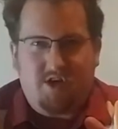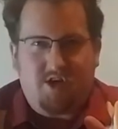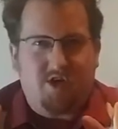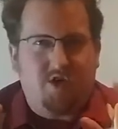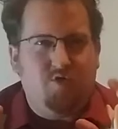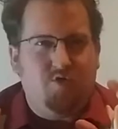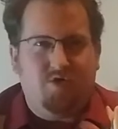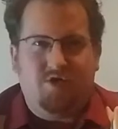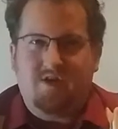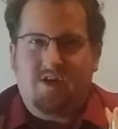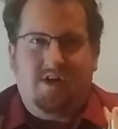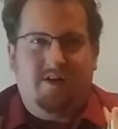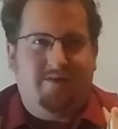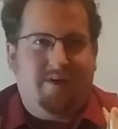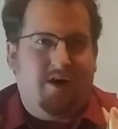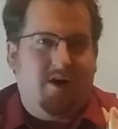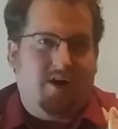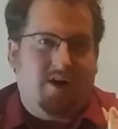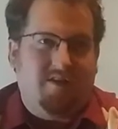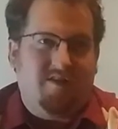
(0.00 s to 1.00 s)
huge thing of
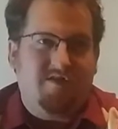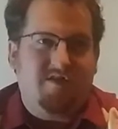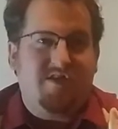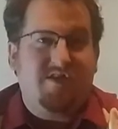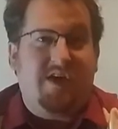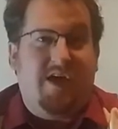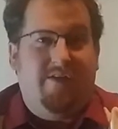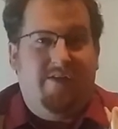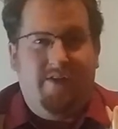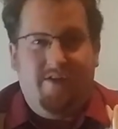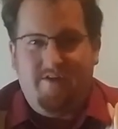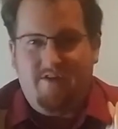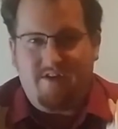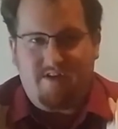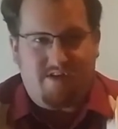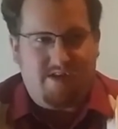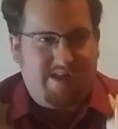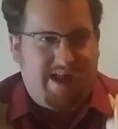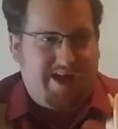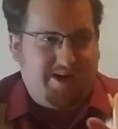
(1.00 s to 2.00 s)
arrogance to say that
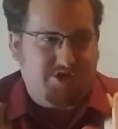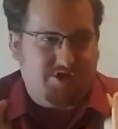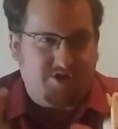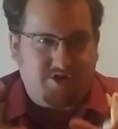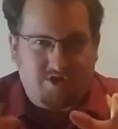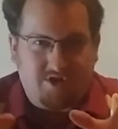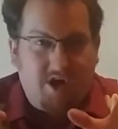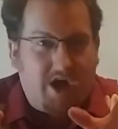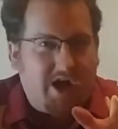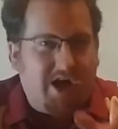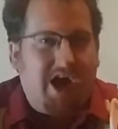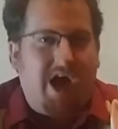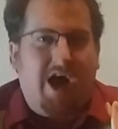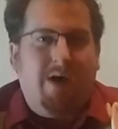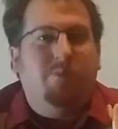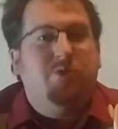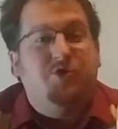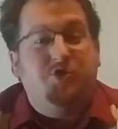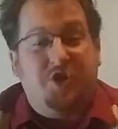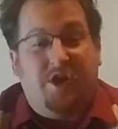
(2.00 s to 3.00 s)
this is actually
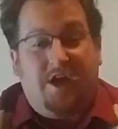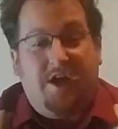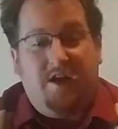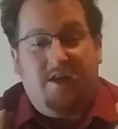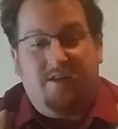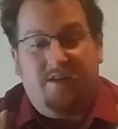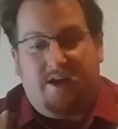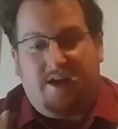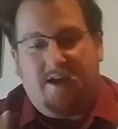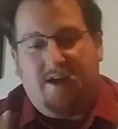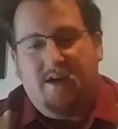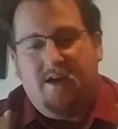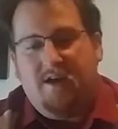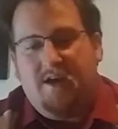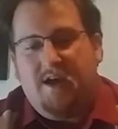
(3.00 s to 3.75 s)
accomplishing anything.